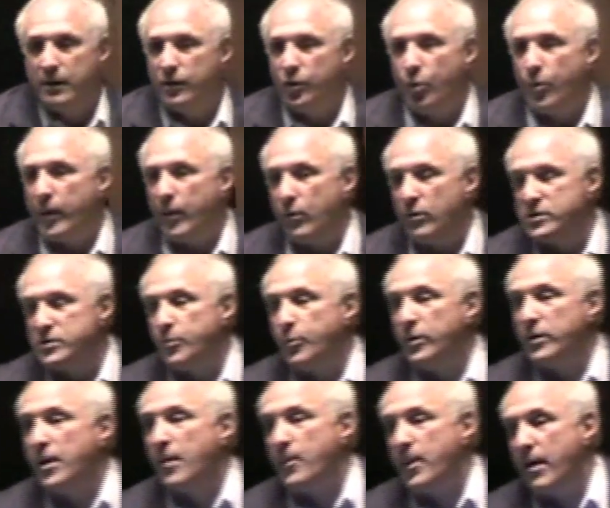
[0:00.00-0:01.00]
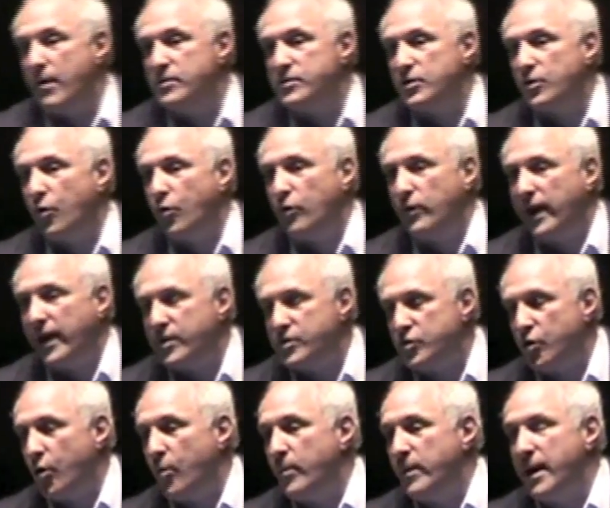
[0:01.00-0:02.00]
Nobody wants to put their parents in an old age
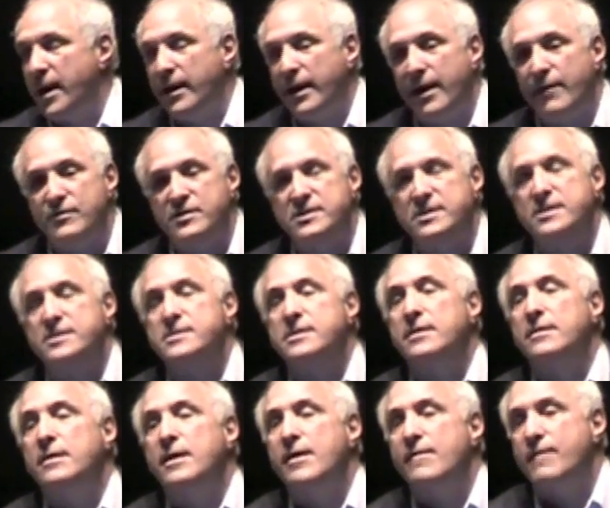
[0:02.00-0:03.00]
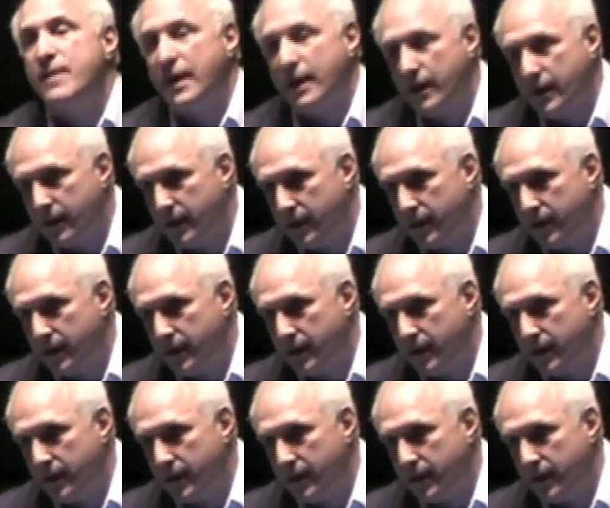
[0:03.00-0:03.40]
home, but now they have assisted living.